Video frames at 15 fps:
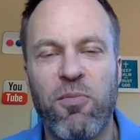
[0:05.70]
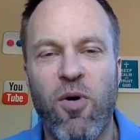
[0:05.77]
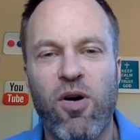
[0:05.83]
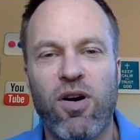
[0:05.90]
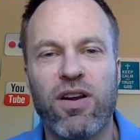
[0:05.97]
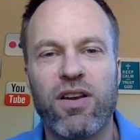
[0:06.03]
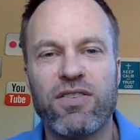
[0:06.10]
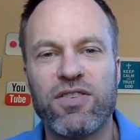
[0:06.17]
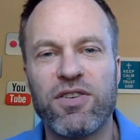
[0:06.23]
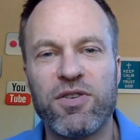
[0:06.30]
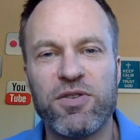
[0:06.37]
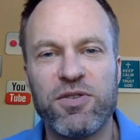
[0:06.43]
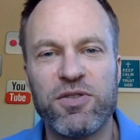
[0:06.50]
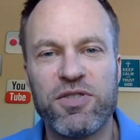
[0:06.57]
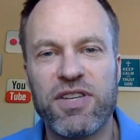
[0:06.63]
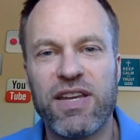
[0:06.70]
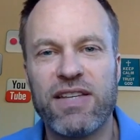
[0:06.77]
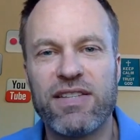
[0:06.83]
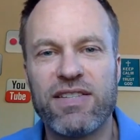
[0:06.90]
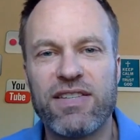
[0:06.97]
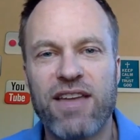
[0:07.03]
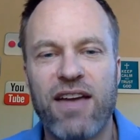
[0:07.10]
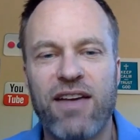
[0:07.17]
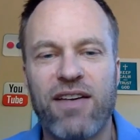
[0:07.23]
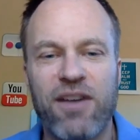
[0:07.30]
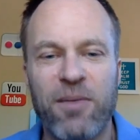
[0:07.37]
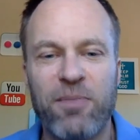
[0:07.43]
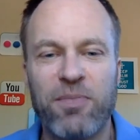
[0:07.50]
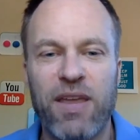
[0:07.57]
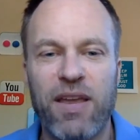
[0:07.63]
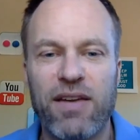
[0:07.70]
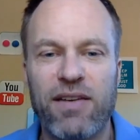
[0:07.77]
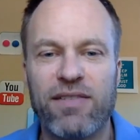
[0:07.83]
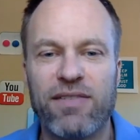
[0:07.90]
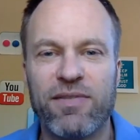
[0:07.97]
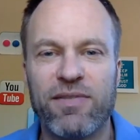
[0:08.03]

Mortgage News Insider Update.